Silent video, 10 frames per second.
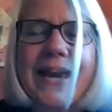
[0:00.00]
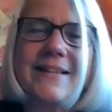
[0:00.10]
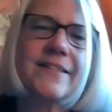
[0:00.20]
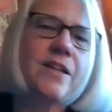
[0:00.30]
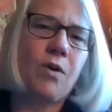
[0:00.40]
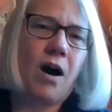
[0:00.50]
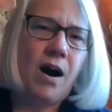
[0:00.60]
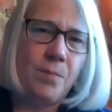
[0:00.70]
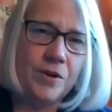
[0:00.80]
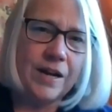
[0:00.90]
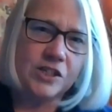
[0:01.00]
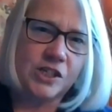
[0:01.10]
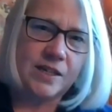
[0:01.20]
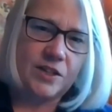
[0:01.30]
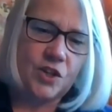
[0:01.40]
And so harm
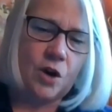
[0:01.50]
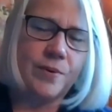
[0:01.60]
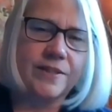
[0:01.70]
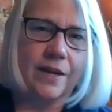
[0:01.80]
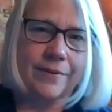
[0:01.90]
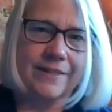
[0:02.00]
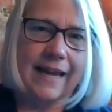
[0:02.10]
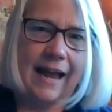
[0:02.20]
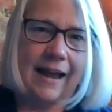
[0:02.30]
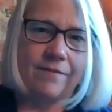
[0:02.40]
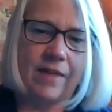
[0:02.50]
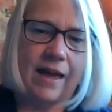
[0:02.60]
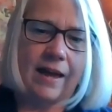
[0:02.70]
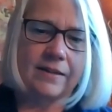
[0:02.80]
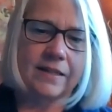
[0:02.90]
reduction is always going to have
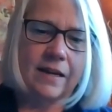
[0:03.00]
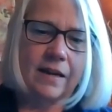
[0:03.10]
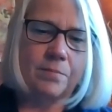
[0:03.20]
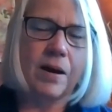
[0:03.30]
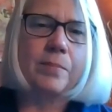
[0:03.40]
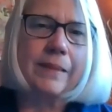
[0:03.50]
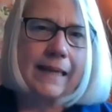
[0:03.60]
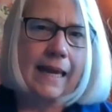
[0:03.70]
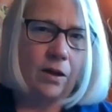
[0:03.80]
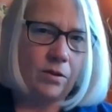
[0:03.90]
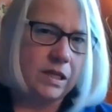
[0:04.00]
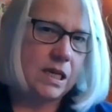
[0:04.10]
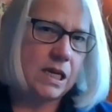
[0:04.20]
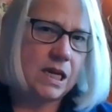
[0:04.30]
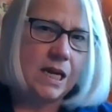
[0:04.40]
that public
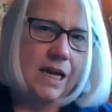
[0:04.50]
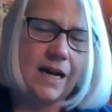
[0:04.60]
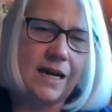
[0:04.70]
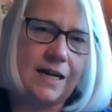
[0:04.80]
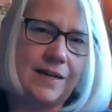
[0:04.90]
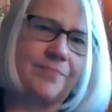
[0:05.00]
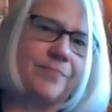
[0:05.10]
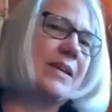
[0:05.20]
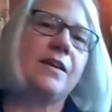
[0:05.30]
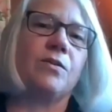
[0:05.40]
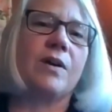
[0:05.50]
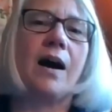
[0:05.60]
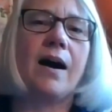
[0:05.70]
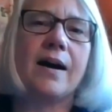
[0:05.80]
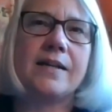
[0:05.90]
healthy,
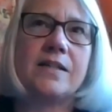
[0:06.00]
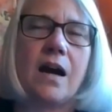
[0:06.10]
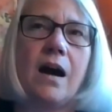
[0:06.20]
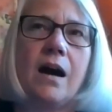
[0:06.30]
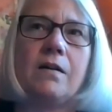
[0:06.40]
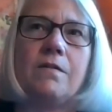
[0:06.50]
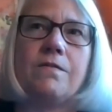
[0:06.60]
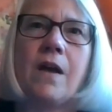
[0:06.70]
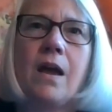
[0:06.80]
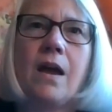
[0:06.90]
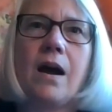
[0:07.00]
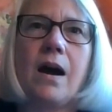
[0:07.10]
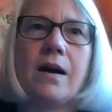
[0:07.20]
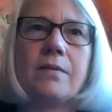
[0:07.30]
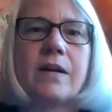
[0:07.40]
kind of
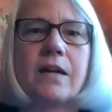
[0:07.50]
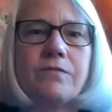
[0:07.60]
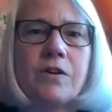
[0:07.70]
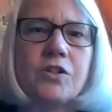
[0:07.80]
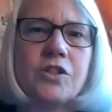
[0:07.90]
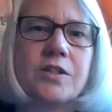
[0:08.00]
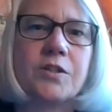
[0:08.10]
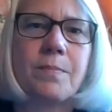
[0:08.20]
convergence.